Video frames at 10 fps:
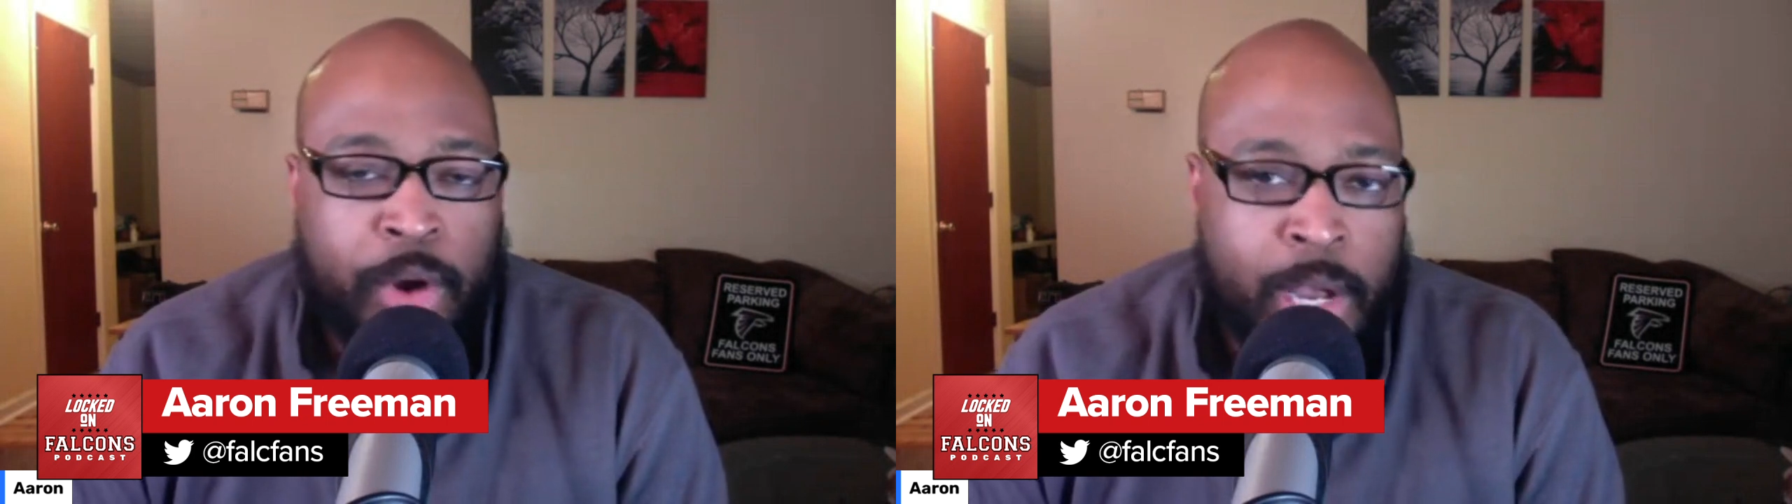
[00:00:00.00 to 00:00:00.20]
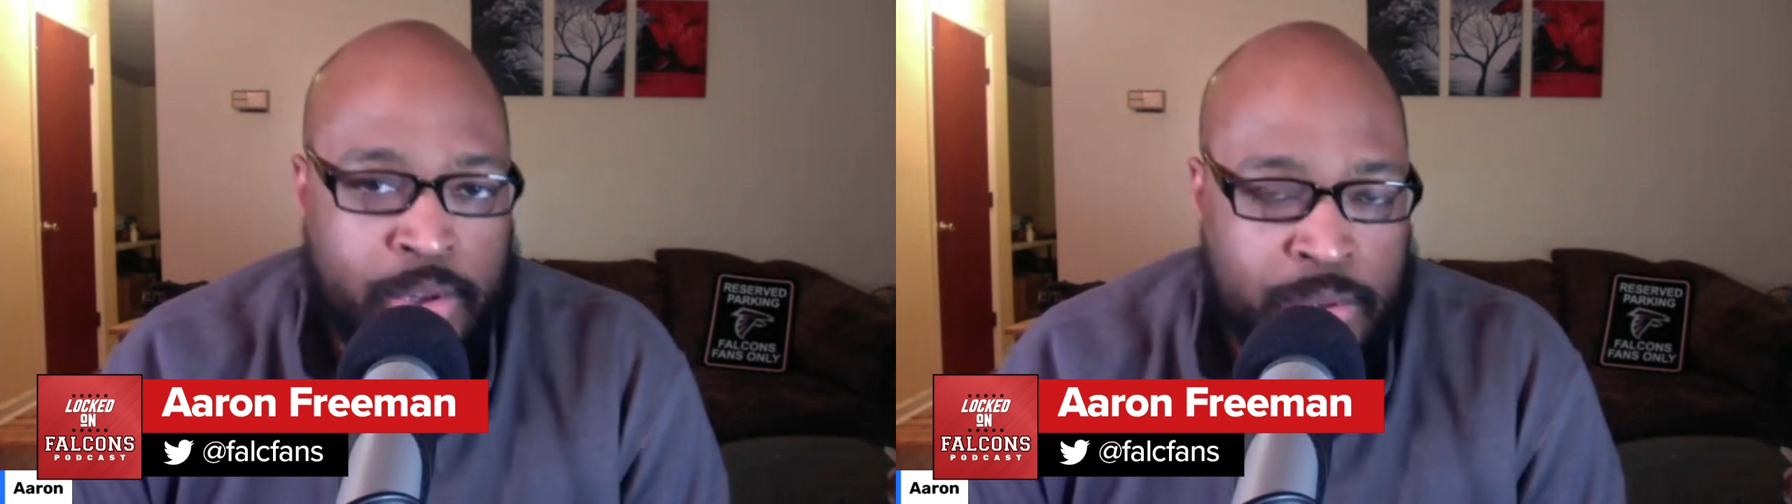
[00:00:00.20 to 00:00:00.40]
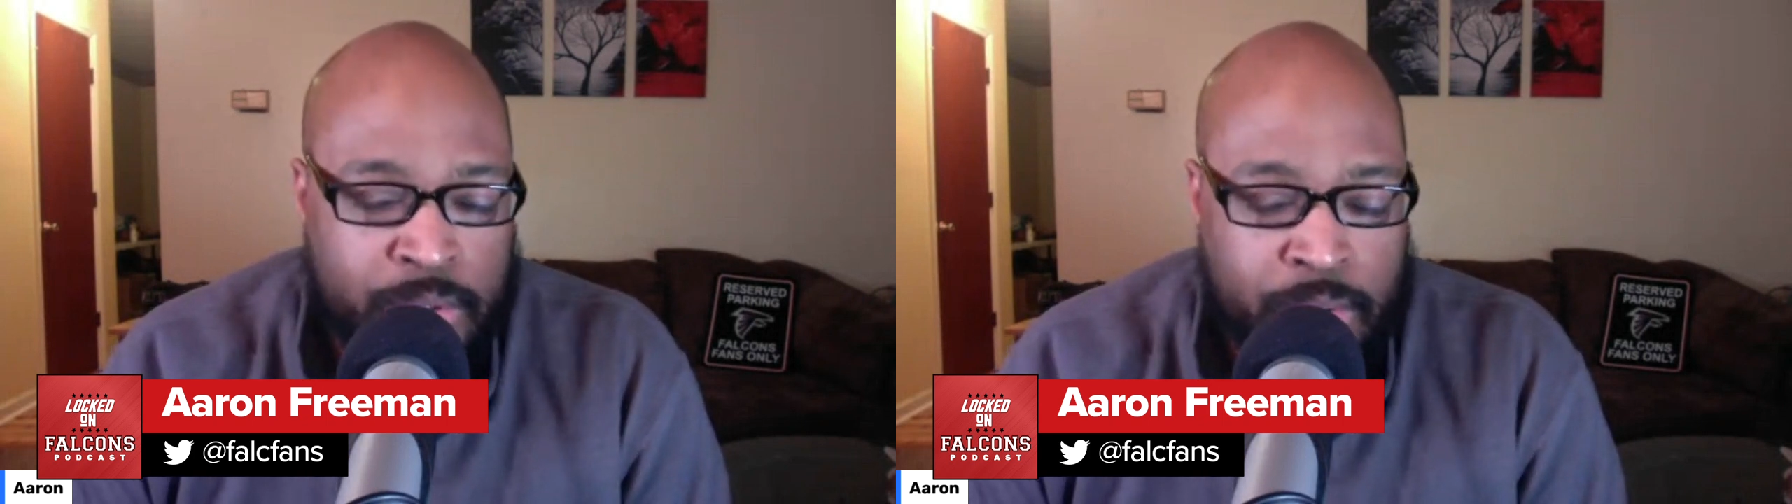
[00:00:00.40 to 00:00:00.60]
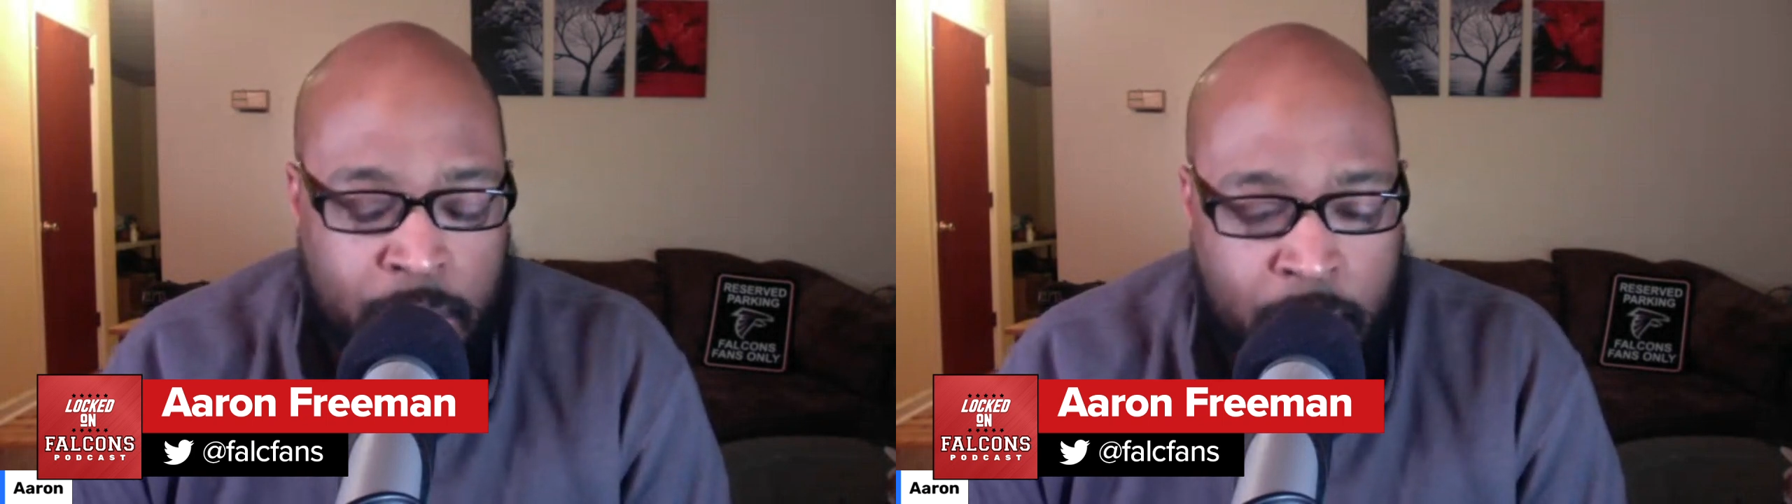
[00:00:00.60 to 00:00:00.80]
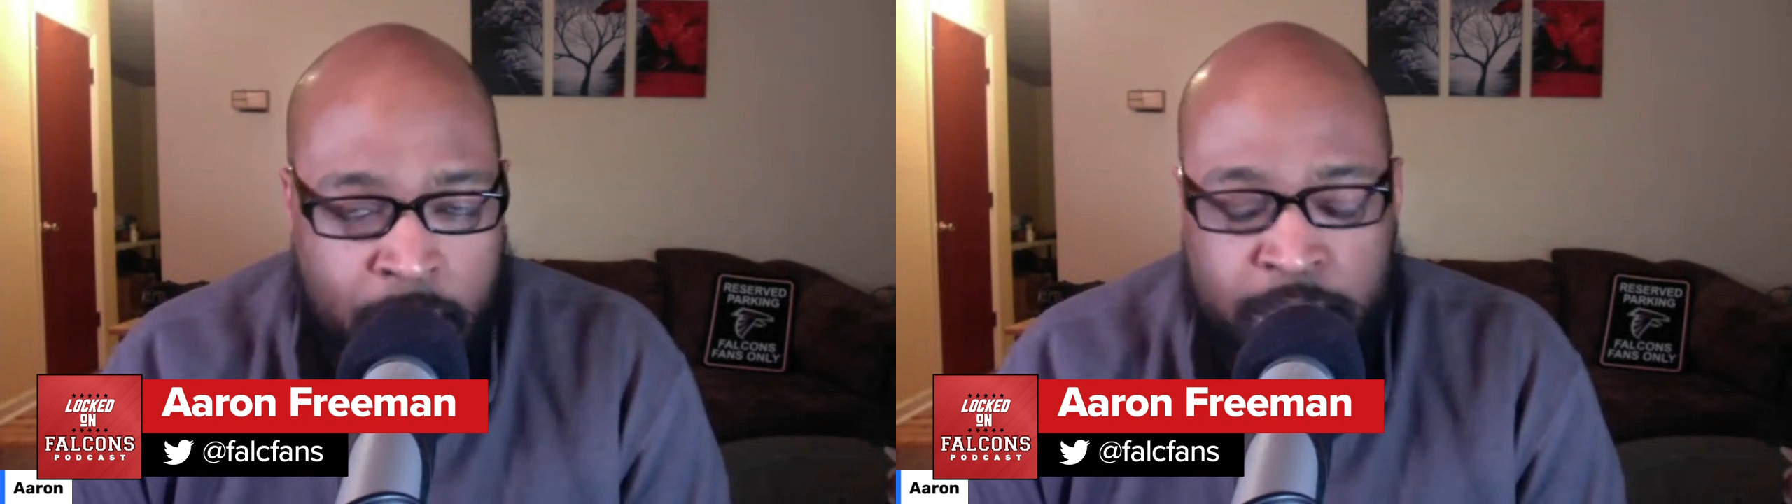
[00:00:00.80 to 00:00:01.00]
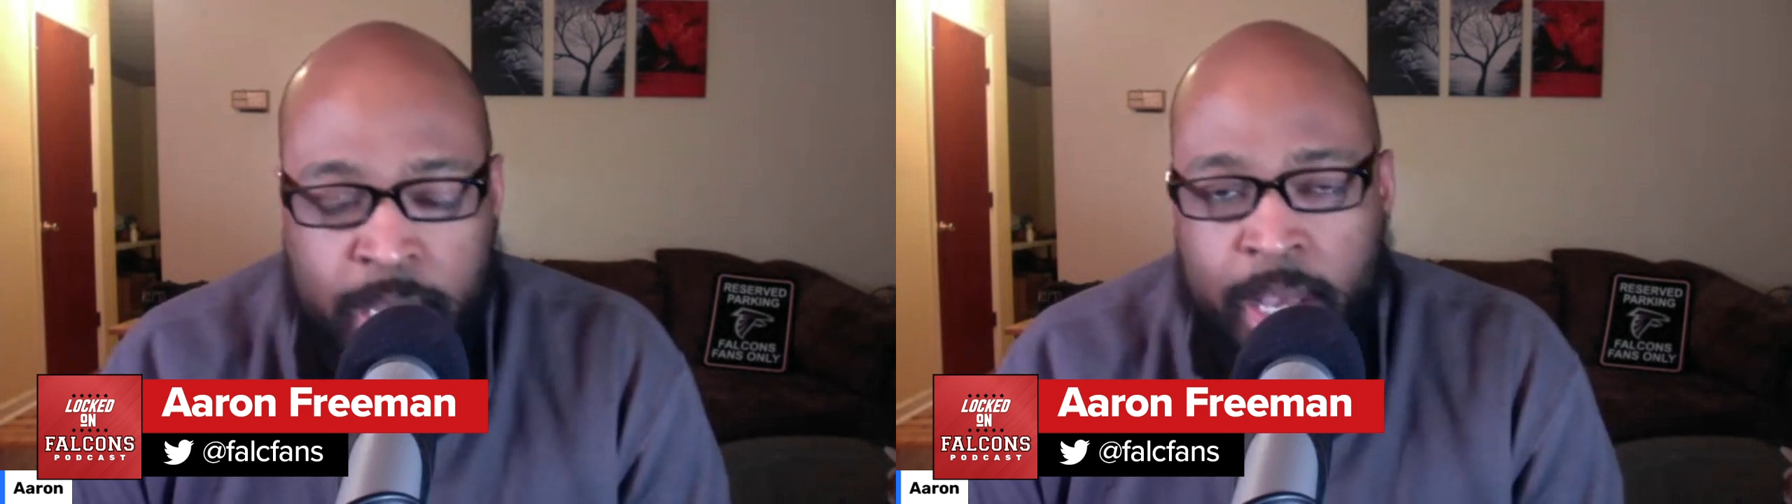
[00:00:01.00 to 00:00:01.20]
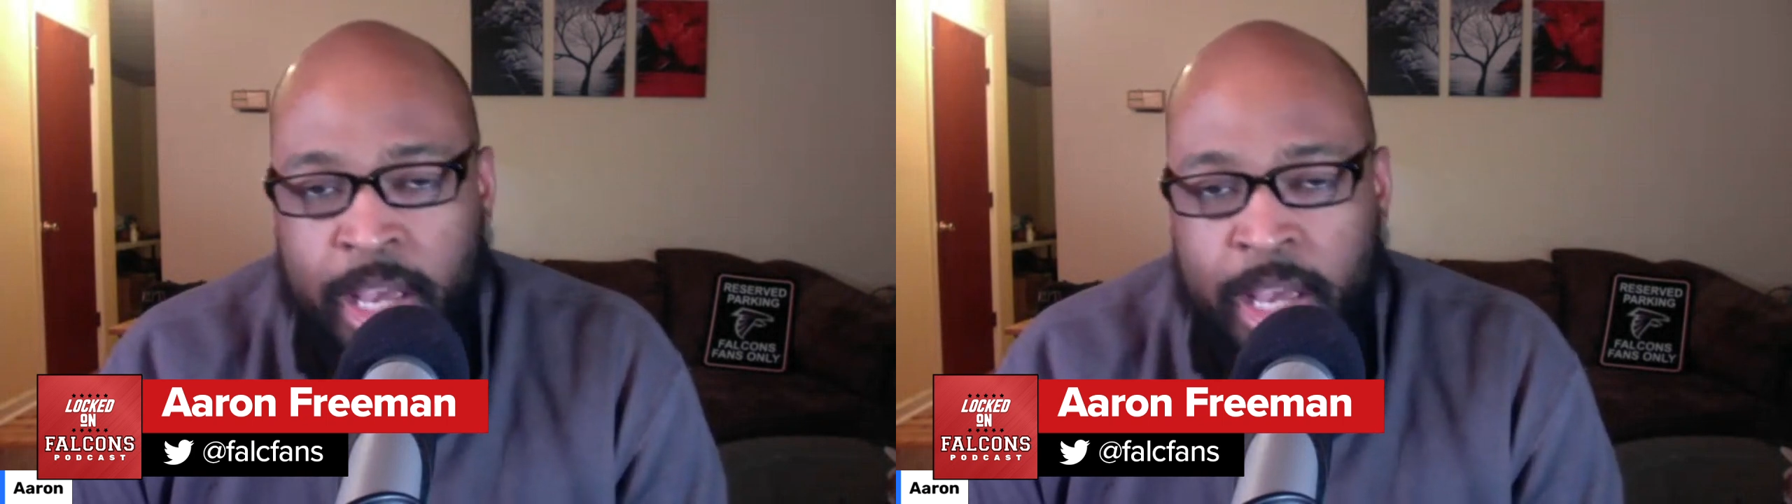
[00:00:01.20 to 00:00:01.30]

102 yards.